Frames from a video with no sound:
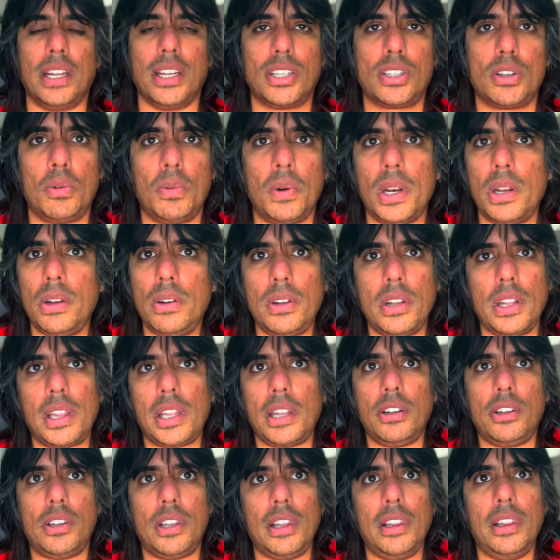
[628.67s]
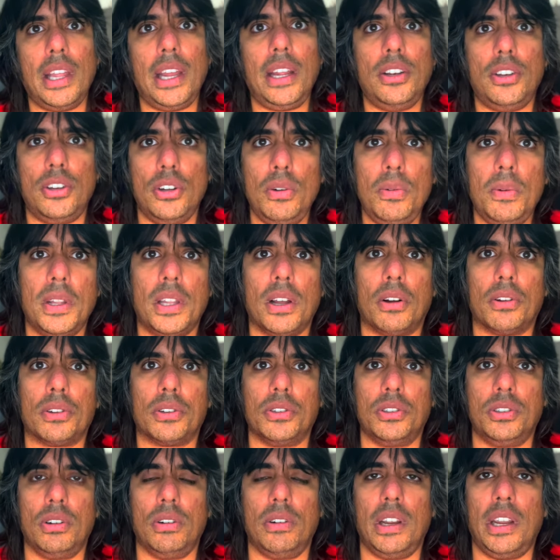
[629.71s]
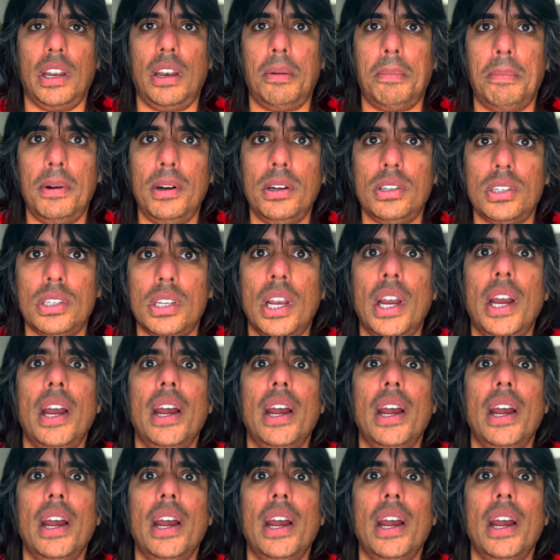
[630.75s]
So what do they do with all those donated books?